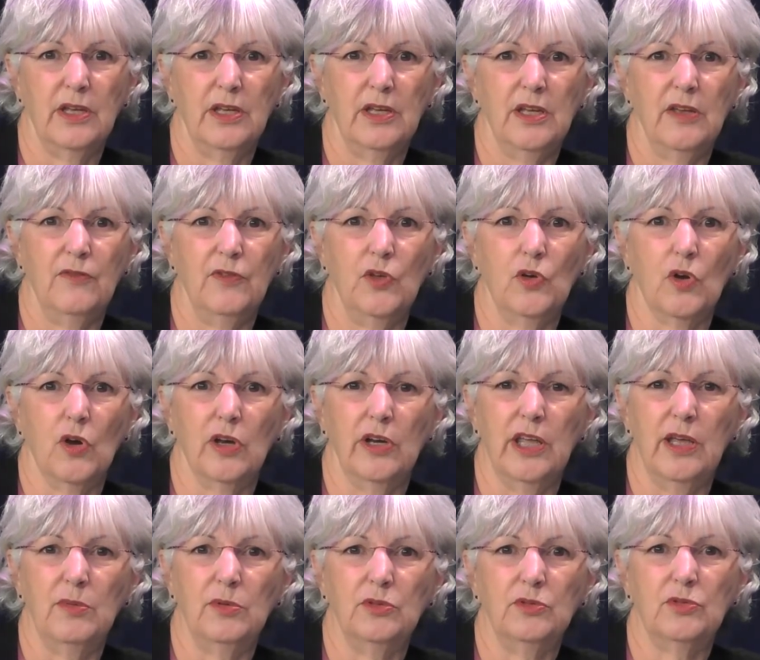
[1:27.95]
If you are
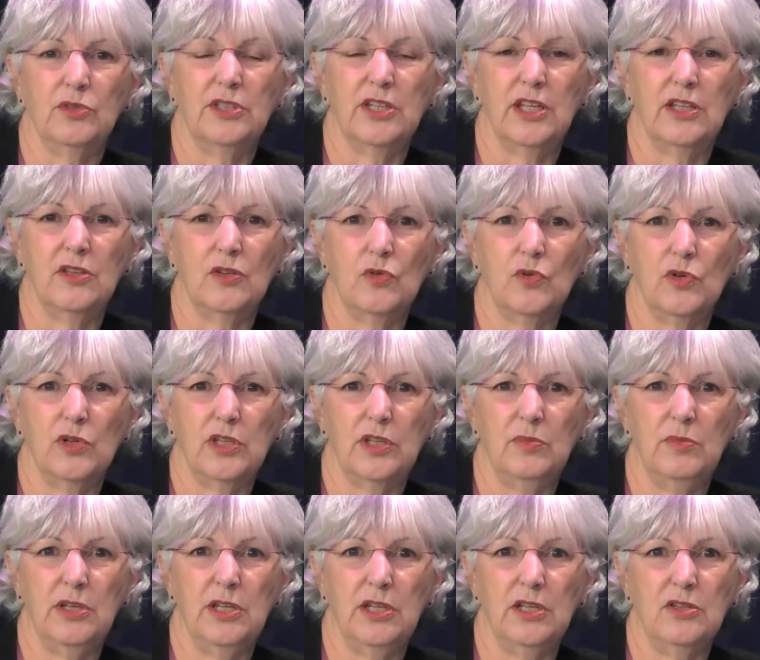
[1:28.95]
unable to attend the quarterly
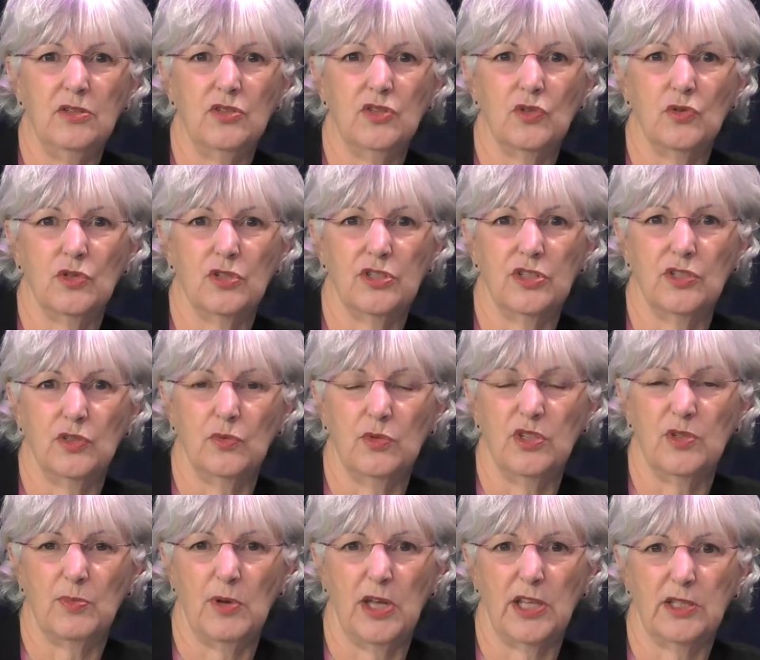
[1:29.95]
meetings, you are still
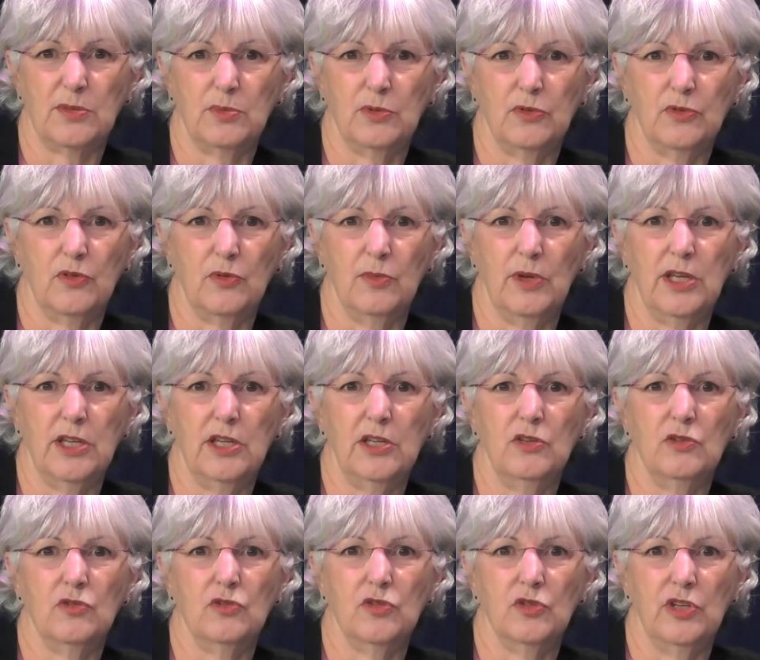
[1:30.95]
responsible for making
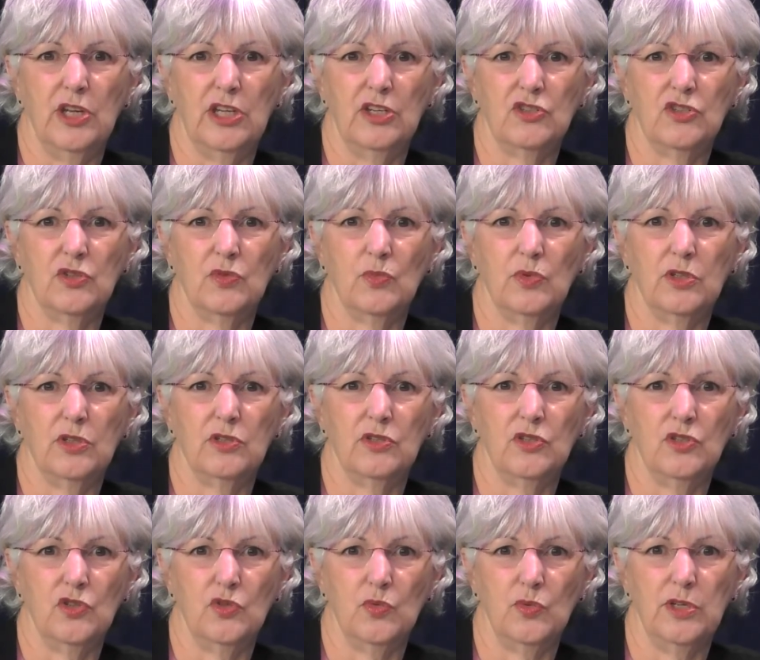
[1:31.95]
your donation within
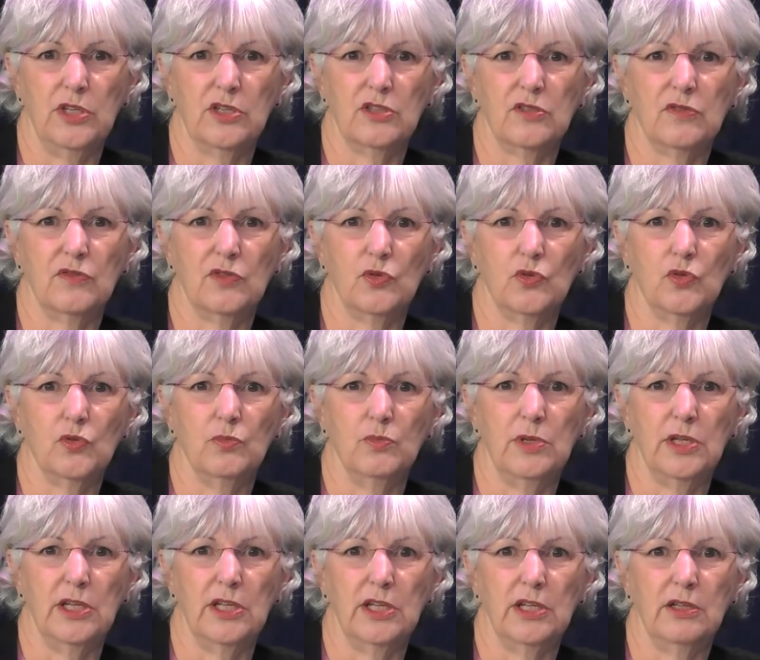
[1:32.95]
two weeks of the group
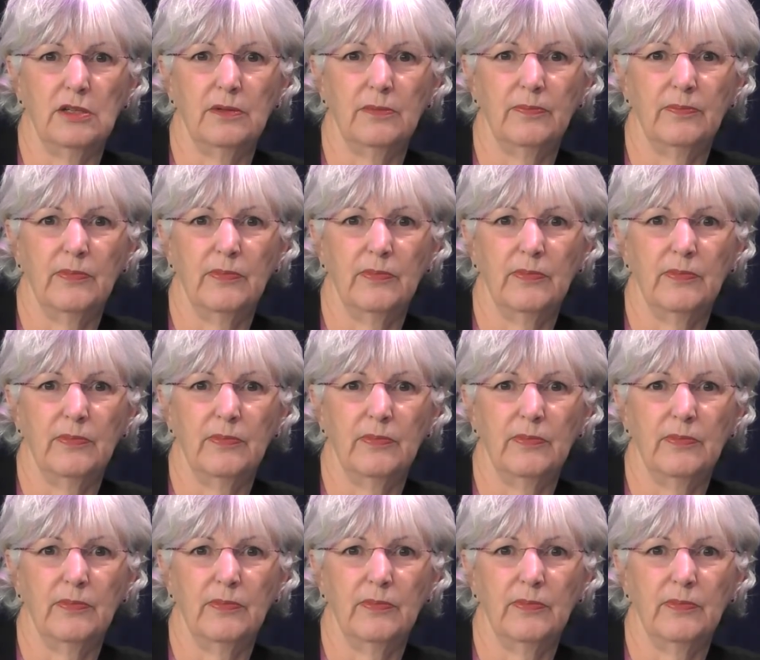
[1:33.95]
meeting.